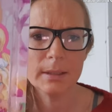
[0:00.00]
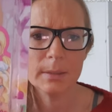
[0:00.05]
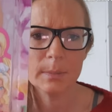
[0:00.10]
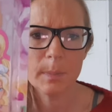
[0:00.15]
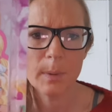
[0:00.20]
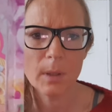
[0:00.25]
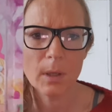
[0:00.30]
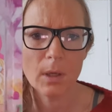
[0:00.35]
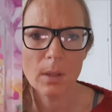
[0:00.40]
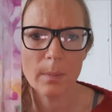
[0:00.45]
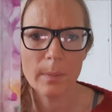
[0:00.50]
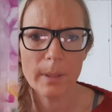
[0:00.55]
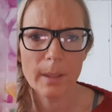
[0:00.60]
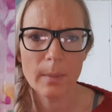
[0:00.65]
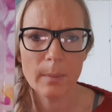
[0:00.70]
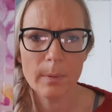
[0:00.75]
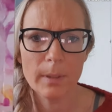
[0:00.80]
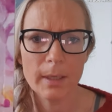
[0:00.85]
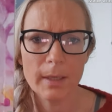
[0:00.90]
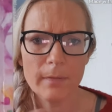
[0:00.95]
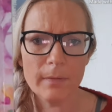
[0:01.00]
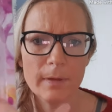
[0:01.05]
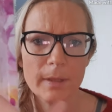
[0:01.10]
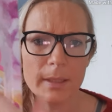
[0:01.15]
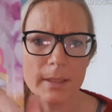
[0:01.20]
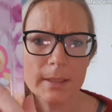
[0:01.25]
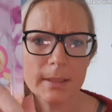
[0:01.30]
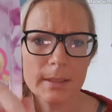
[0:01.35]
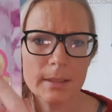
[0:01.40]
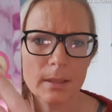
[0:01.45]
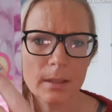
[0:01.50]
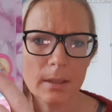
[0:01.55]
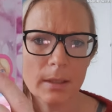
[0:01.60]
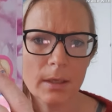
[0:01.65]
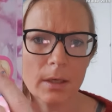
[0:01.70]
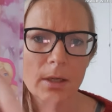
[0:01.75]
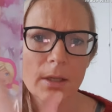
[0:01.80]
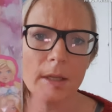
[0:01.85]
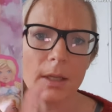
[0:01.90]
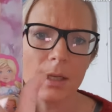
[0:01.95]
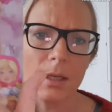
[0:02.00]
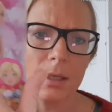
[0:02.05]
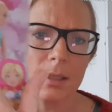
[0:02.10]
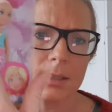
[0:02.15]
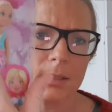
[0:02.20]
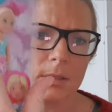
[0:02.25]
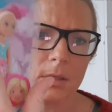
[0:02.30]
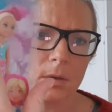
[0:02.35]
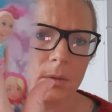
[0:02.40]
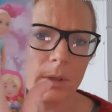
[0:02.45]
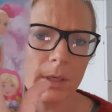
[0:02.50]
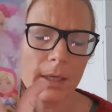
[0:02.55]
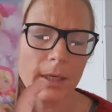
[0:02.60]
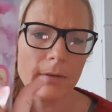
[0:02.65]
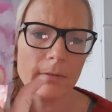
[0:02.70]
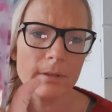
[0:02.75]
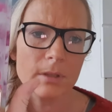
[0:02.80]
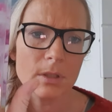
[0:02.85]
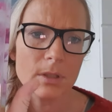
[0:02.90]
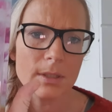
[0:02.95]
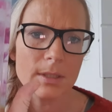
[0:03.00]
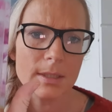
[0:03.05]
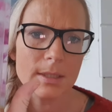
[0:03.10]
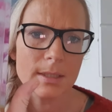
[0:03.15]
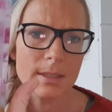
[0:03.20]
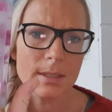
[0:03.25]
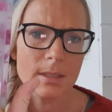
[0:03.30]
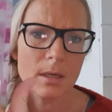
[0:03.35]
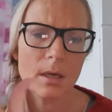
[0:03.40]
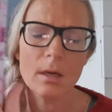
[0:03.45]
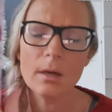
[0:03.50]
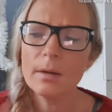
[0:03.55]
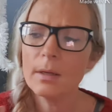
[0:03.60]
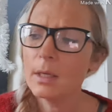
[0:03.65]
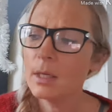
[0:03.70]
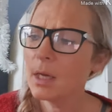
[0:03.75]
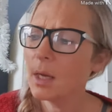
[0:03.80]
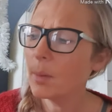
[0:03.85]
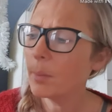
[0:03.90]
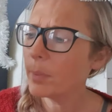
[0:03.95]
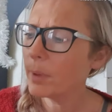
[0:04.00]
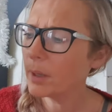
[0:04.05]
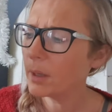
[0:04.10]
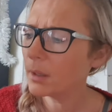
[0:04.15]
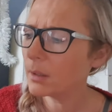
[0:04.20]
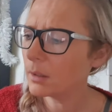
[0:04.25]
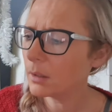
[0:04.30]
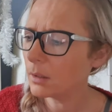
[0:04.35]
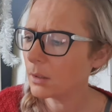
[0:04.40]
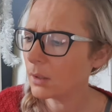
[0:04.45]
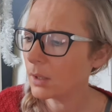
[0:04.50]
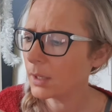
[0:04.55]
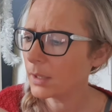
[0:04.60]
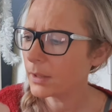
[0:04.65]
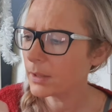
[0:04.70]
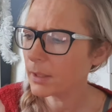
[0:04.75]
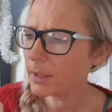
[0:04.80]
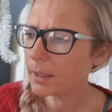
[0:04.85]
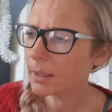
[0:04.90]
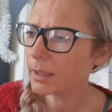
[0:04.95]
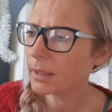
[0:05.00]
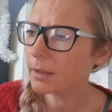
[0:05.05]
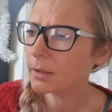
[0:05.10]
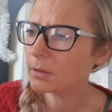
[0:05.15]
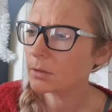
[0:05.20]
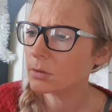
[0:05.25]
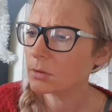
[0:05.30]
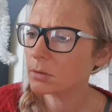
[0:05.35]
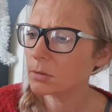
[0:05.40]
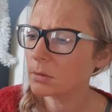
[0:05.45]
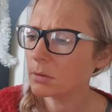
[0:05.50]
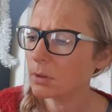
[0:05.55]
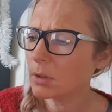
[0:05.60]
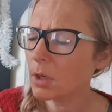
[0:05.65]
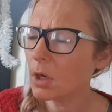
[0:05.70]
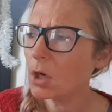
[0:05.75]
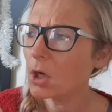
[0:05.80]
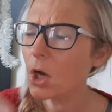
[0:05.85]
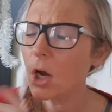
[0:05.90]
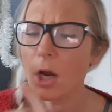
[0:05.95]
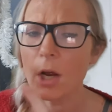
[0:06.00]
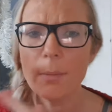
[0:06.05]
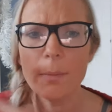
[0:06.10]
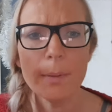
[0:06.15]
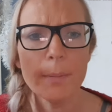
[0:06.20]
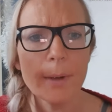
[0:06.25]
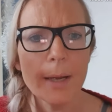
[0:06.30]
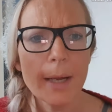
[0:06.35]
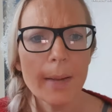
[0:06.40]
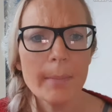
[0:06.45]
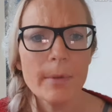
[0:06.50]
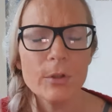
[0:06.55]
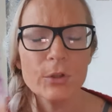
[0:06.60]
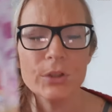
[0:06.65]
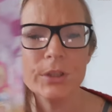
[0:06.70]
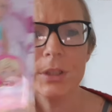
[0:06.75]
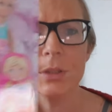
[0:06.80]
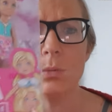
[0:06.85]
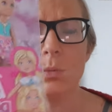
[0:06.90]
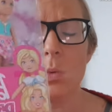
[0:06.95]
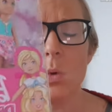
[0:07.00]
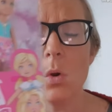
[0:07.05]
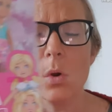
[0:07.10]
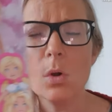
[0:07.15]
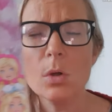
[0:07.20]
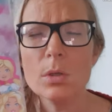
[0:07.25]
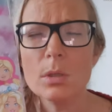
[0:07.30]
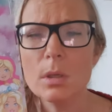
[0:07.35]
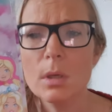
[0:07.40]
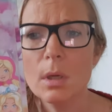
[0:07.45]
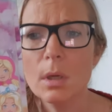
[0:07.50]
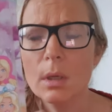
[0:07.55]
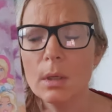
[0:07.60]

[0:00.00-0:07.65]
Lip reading: is Barbie, I believe, and this is, and I think this doll here is her sister. But I think, I can't remember how much this was.